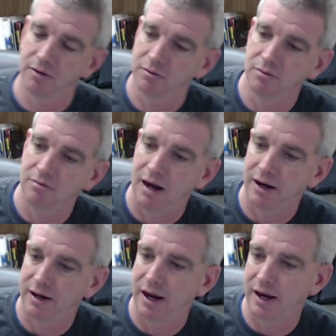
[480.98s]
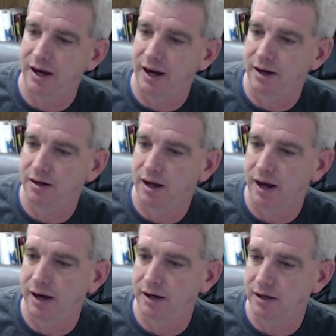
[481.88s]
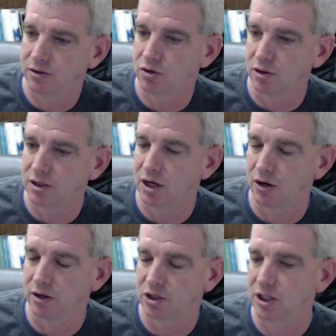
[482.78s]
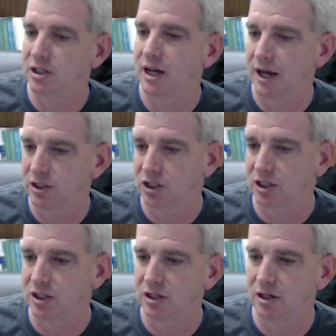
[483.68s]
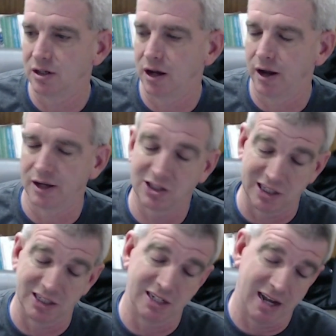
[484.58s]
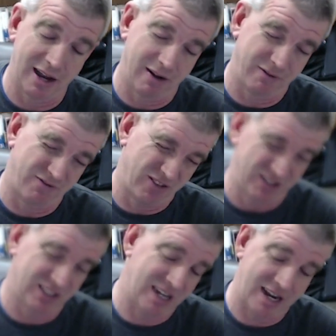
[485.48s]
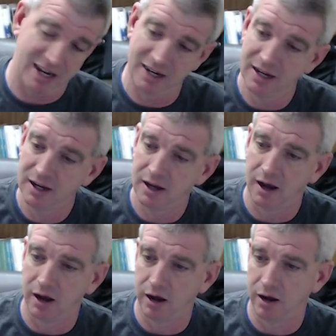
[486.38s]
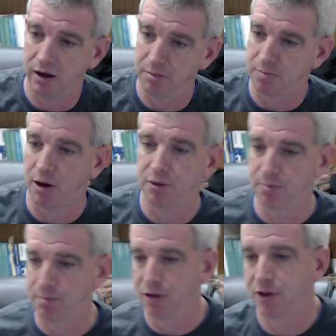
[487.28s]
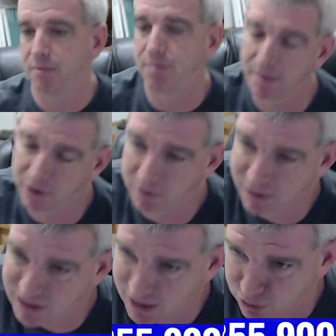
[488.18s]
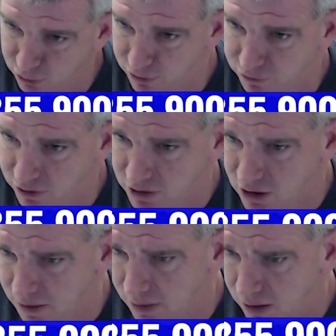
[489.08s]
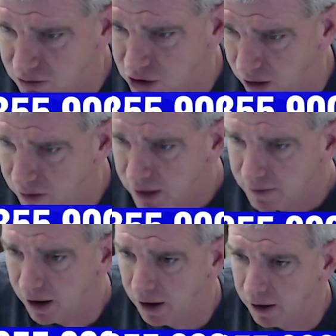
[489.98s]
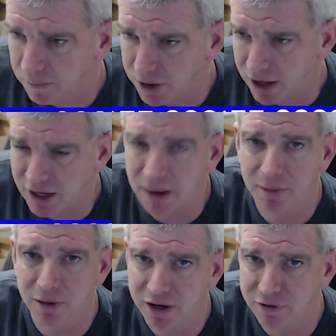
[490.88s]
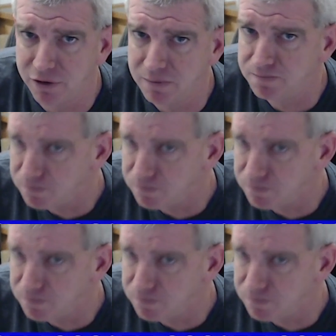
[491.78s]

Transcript: mind day. And a 69 on the front side. Both of them probably going to be T3-foot turbos. So a couple of different...